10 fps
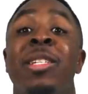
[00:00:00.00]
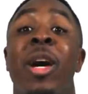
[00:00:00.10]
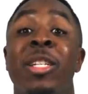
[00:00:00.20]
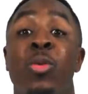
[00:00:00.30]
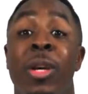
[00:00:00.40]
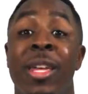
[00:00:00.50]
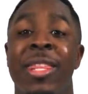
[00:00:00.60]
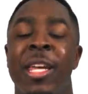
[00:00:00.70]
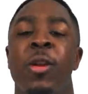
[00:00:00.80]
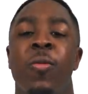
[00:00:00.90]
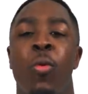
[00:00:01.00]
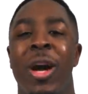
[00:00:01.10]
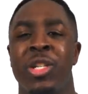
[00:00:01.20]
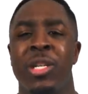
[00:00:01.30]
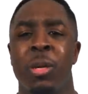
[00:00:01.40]
So I just want to thank you for
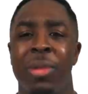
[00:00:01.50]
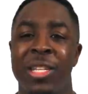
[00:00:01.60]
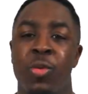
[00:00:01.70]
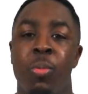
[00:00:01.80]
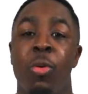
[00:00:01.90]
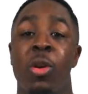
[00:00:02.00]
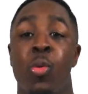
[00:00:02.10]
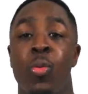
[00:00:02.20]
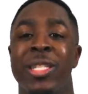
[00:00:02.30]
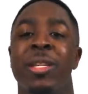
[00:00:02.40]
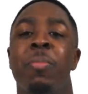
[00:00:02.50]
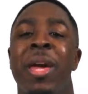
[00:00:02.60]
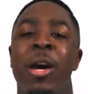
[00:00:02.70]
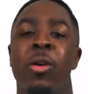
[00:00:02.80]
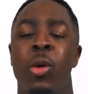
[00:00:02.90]
watching the Blessing Report with Winston
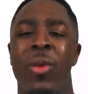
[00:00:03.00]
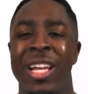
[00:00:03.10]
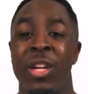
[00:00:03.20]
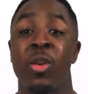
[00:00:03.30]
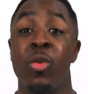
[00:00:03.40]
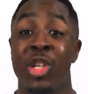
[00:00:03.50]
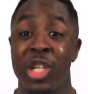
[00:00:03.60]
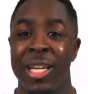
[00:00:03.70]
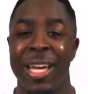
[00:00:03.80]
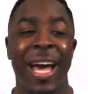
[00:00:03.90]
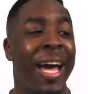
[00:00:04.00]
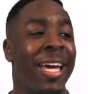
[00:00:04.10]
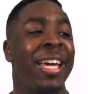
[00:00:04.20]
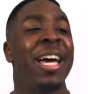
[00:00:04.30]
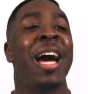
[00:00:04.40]
Mayo, the regular Christian
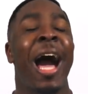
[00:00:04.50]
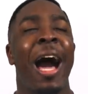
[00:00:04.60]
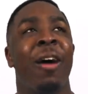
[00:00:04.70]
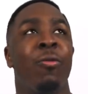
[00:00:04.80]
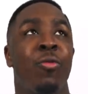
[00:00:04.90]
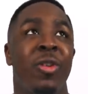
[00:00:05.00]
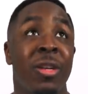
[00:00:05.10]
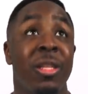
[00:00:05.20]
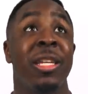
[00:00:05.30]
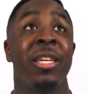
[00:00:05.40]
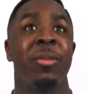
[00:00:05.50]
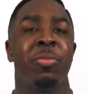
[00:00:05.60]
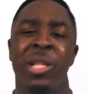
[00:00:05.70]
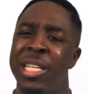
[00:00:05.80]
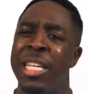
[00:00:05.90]
guy. I really
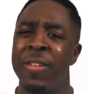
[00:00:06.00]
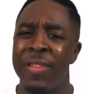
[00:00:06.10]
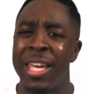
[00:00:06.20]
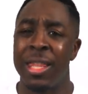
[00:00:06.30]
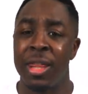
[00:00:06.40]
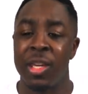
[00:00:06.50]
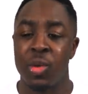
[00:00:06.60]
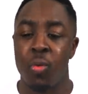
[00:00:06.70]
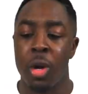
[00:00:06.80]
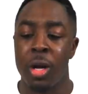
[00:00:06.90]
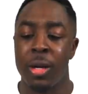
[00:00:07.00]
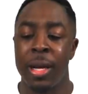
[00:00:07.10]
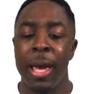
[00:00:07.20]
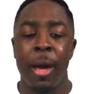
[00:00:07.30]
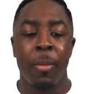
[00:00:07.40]
believe in this
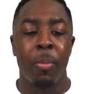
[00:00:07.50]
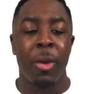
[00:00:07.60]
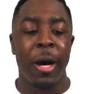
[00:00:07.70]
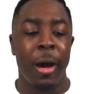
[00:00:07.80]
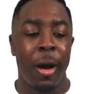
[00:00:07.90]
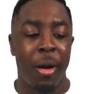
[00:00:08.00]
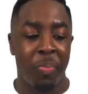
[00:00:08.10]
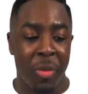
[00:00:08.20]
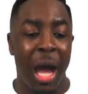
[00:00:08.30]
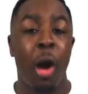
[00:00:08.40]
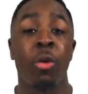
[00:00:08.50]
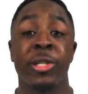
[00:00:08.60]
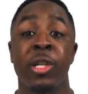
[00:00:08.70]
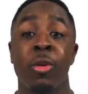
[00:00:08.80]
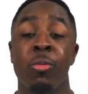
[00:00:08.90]
word, but um, I
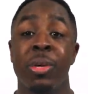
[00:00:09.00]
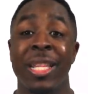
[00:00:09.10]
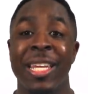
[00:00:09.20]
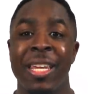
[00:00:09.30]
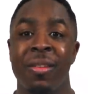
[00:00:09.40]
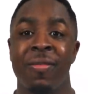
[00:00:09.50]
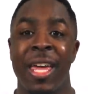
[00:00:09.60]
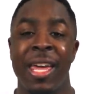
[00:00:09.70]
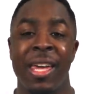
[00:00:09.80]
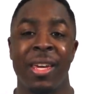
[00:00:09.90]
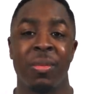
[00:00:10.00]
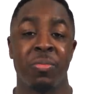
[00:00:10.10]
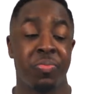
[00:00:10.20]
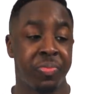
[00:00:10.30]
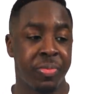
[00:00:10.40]
also believe in